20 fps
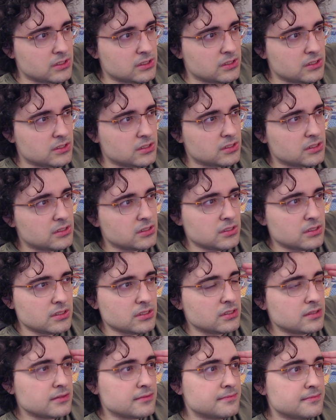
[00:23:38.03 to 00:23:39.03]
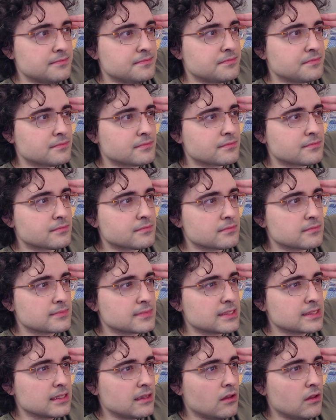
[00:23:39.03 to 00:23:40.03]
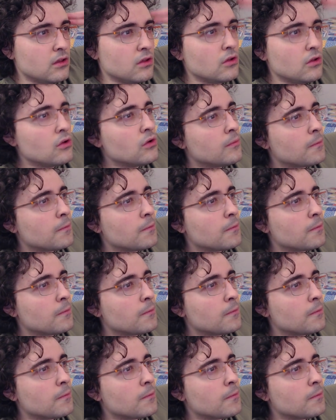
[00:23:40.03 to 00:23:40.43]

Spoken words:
[no speech]